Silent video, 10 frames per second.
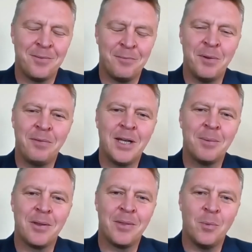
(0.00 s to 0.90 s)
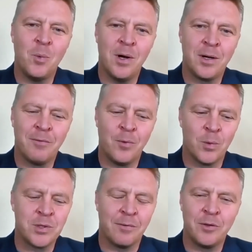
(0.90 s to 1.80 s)
We think about the
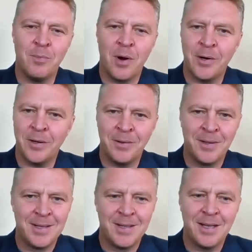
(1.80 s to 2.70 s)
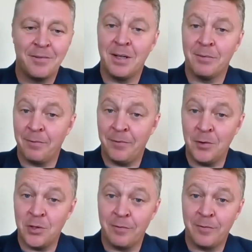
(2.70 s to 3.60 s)
workforce of tomorrow, think of the
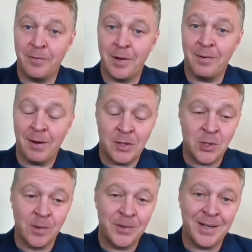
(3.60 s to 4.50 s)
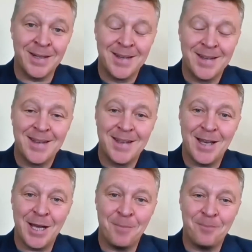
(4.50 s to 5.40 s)
future of our children.
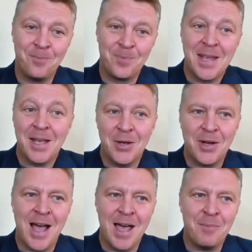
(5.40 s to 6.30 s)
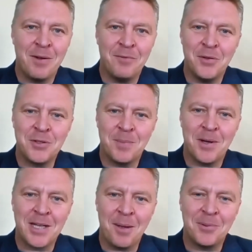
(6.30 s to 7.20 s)
Look, I have my views
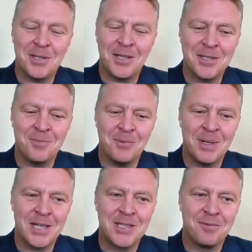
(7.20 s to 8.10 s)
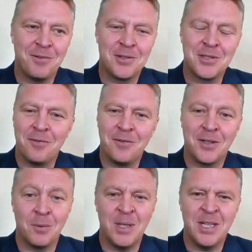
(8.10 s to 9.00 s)
about capitalism. Well, that's
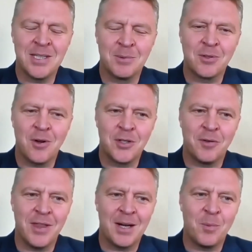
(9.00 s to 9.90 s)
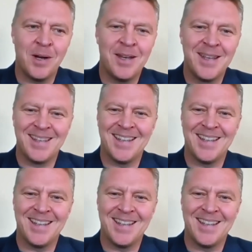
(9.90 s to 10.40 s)
philosophical. We need some scotch for that one.